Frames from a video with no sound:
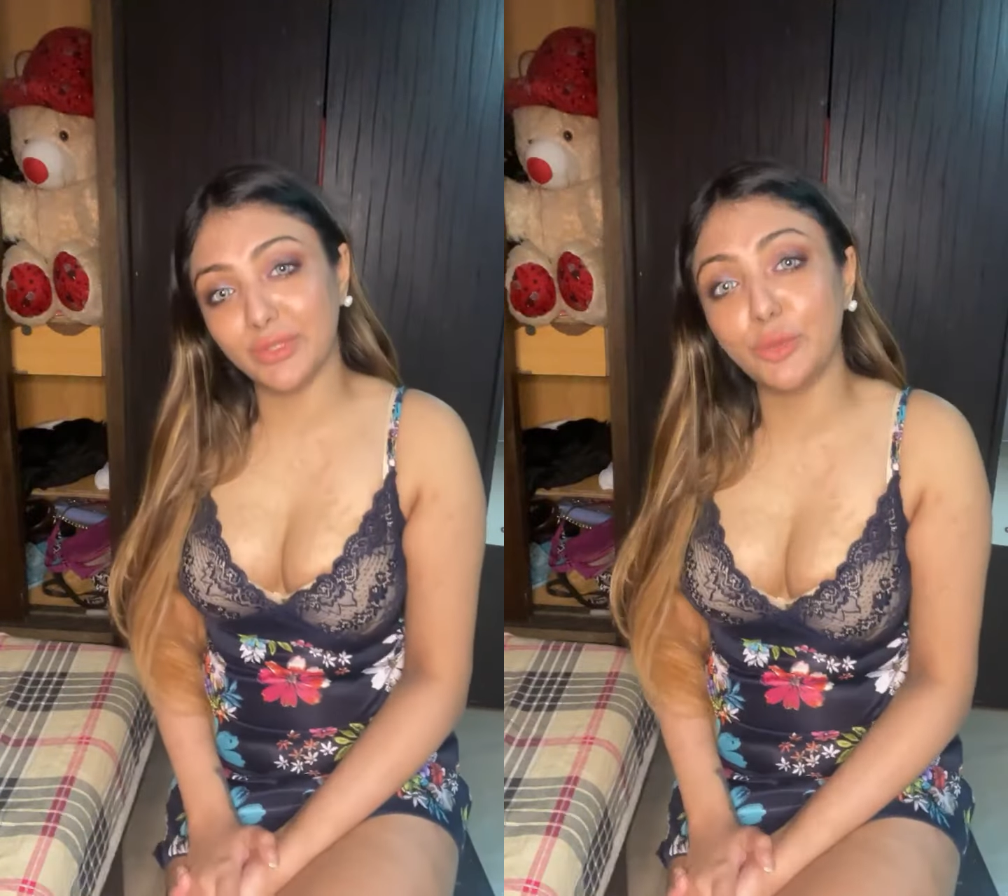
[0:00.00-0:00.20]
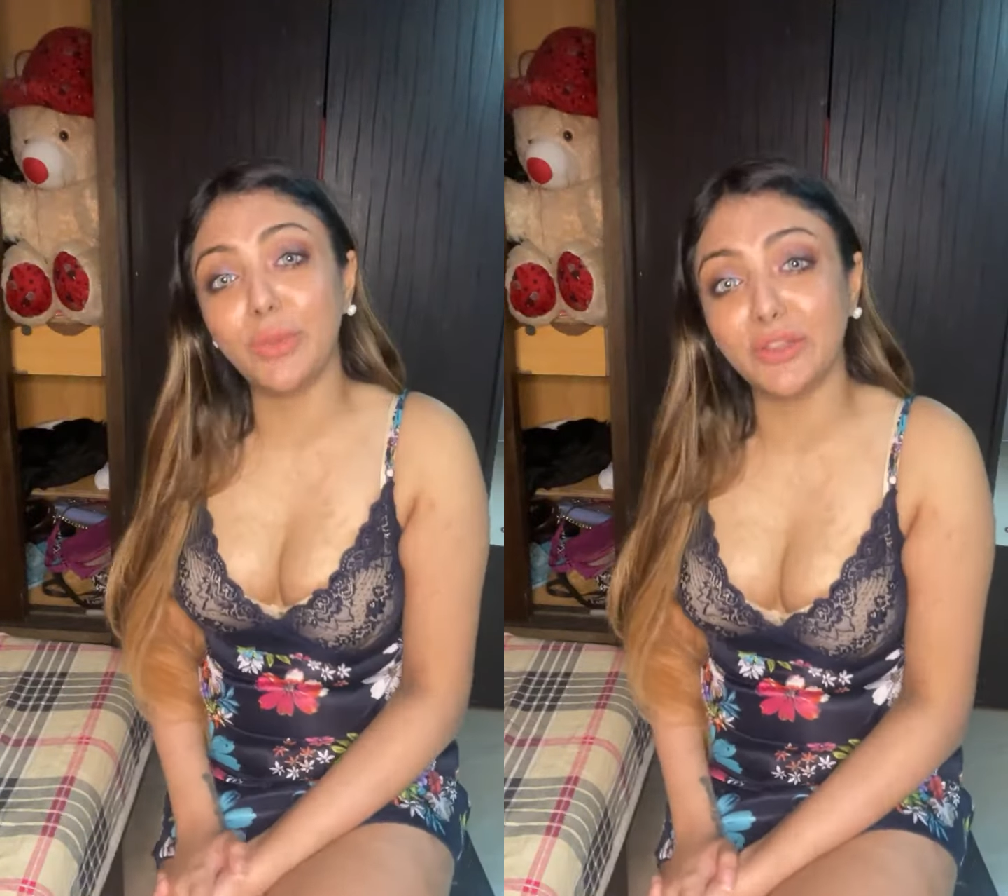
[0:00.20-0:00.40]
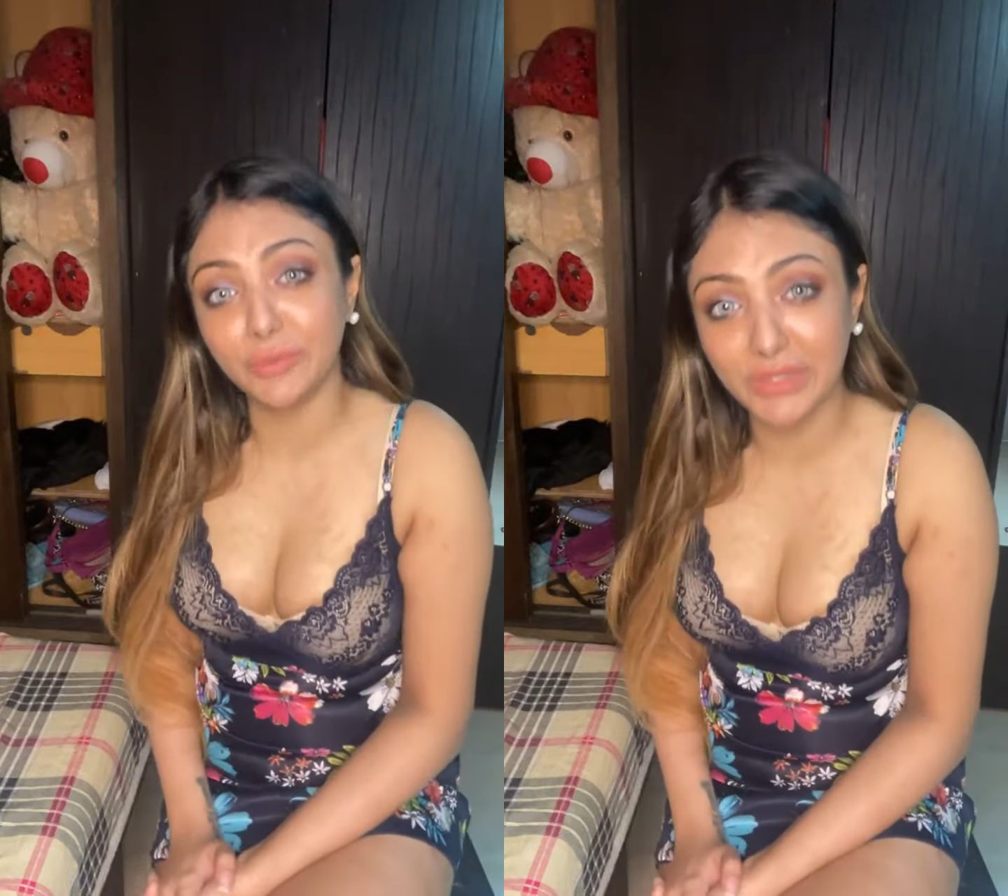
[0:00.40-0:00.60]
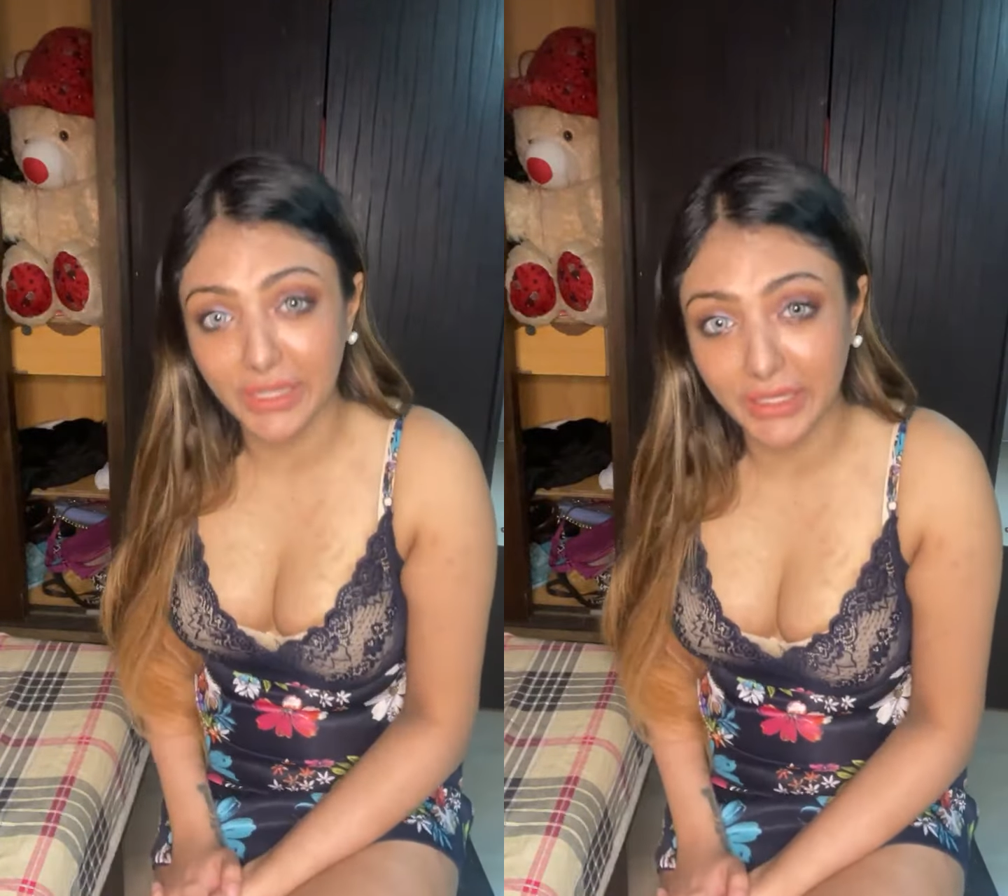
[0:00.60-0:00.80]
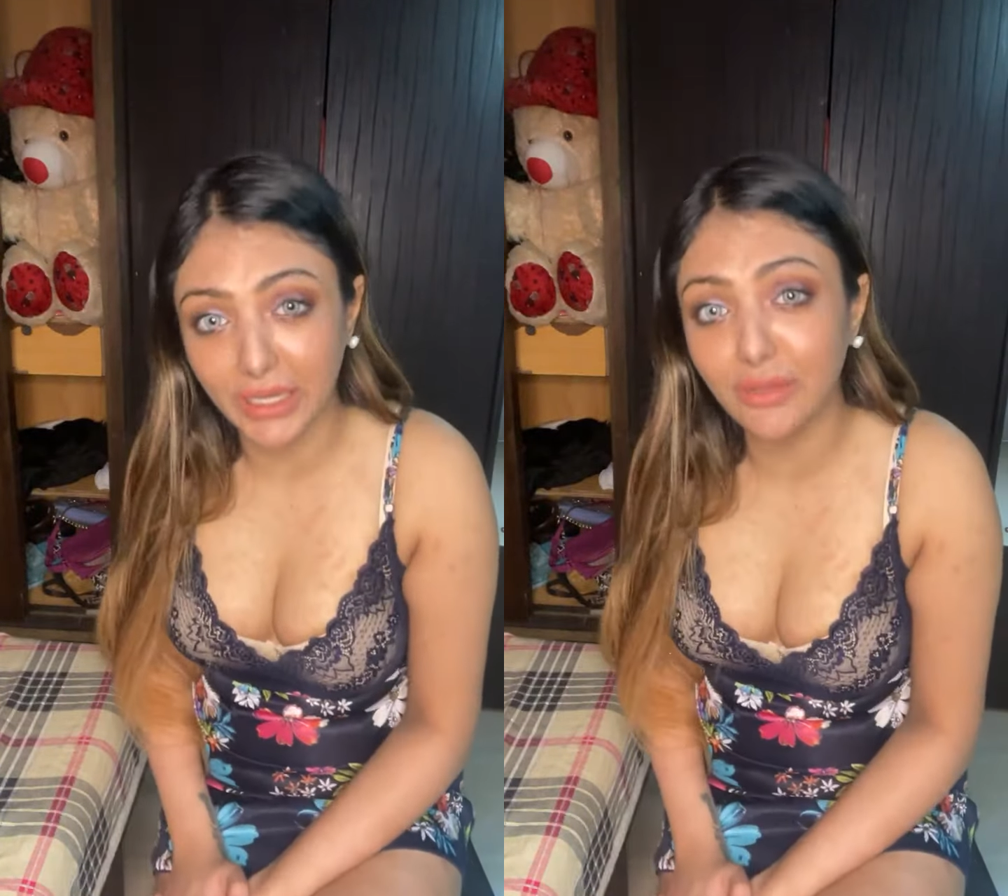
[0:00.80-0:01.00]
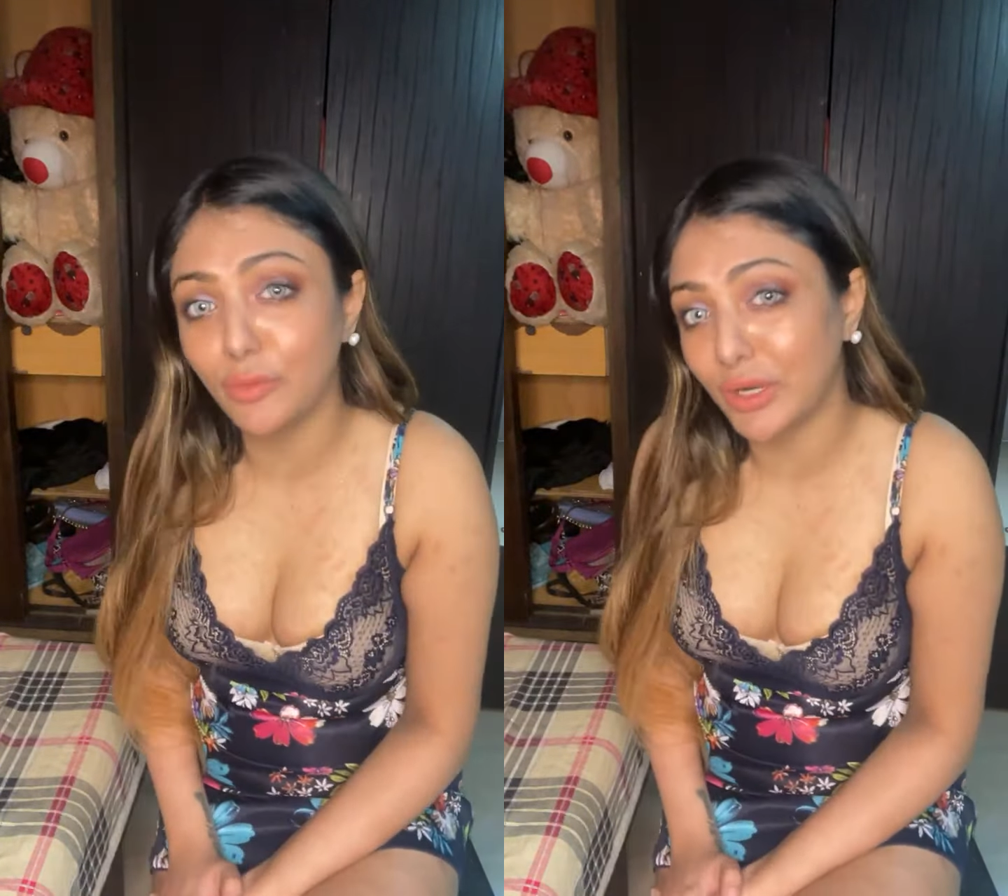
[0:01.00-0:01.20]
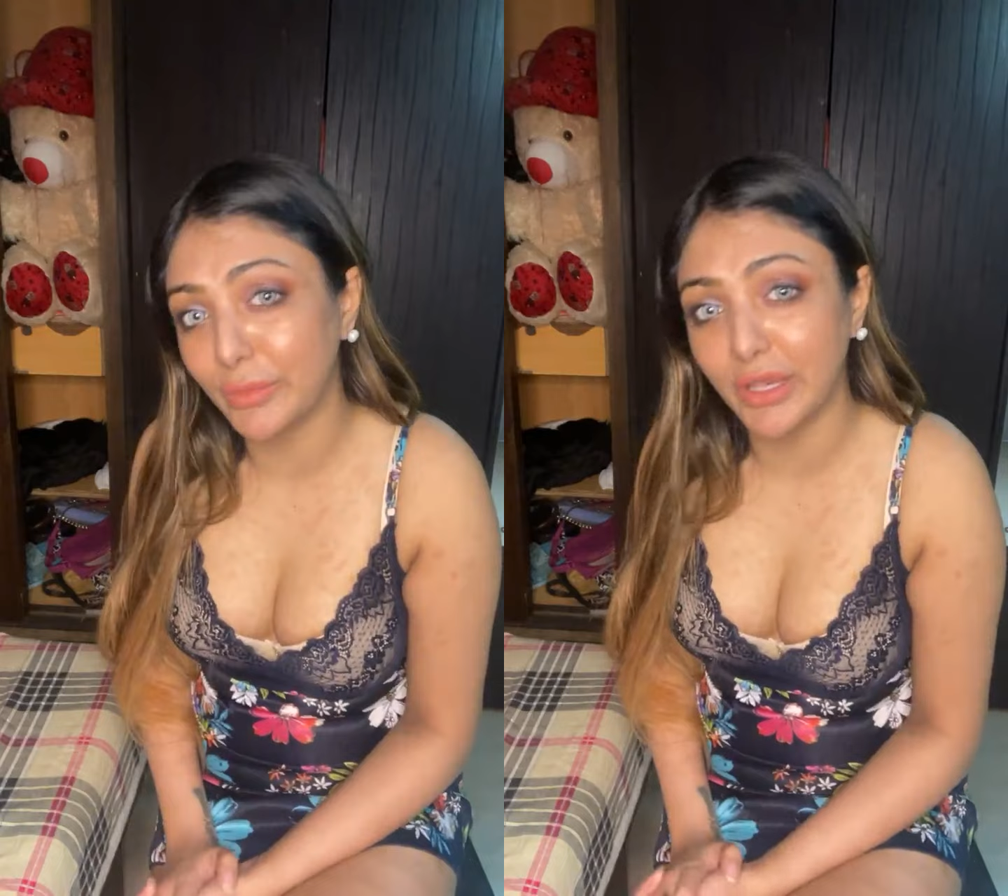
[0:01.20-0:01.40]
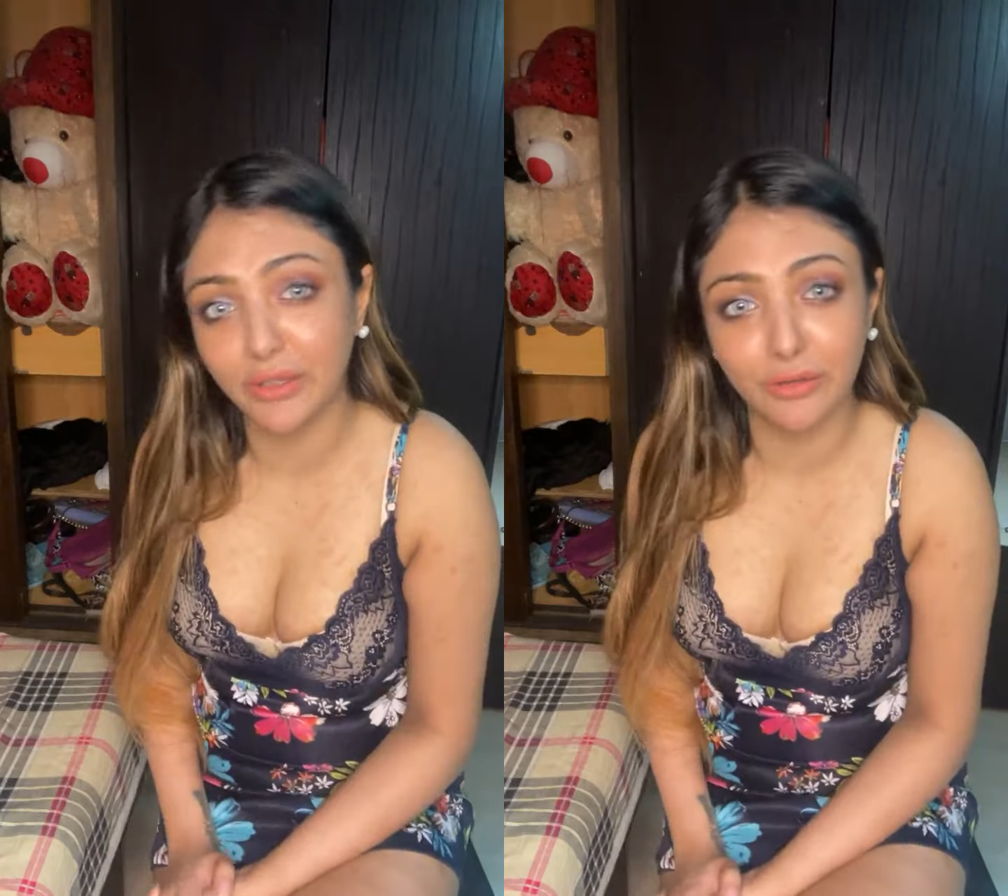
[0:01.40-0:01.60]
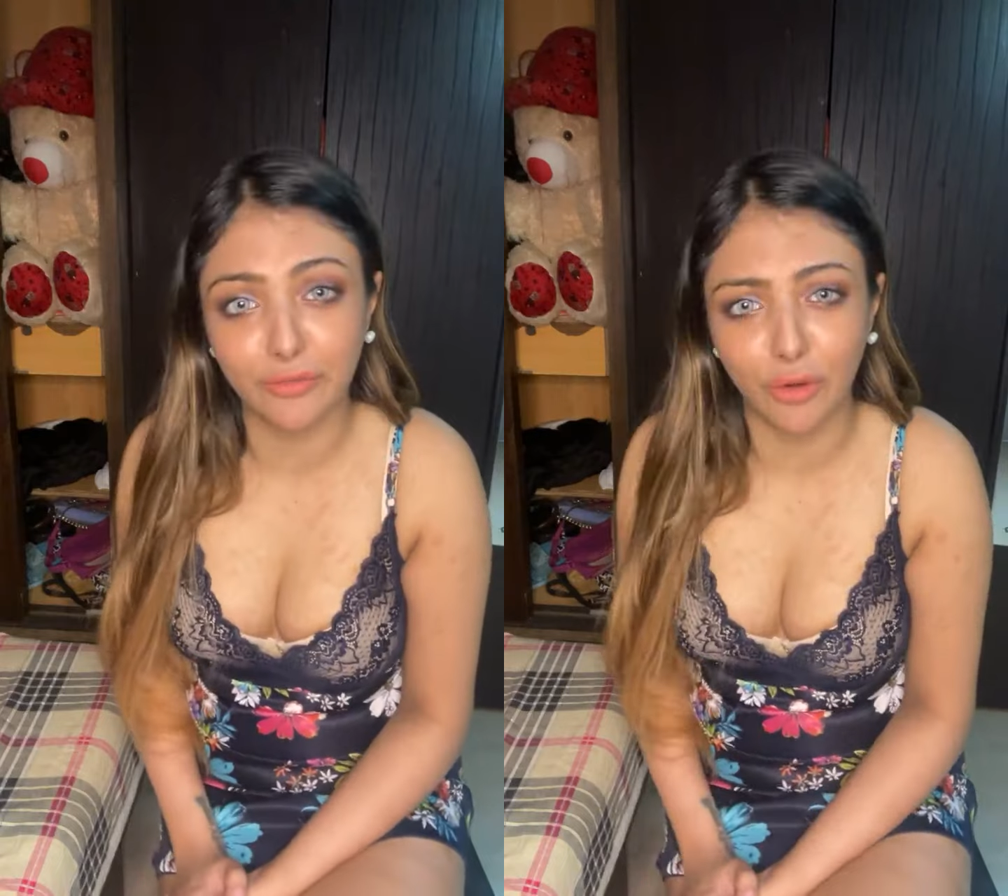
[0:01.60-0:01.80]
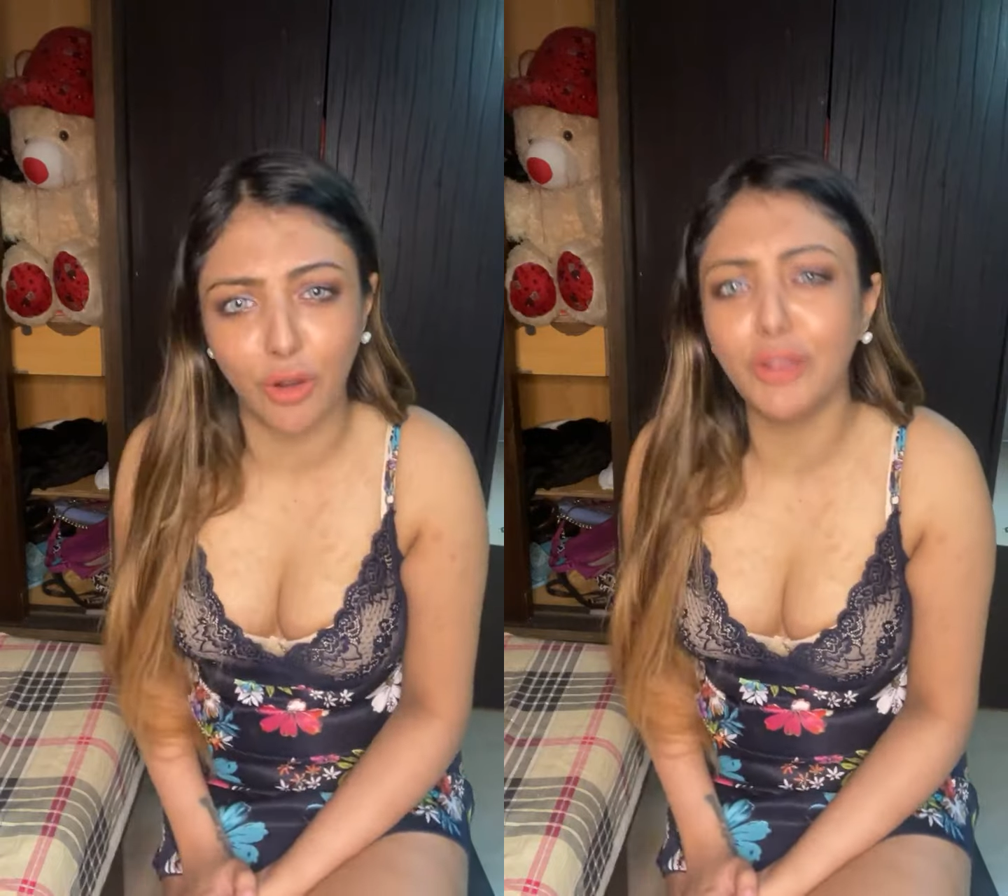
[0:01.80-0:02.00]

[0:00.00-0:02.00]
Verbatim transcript: You must be thinking, what am I here for?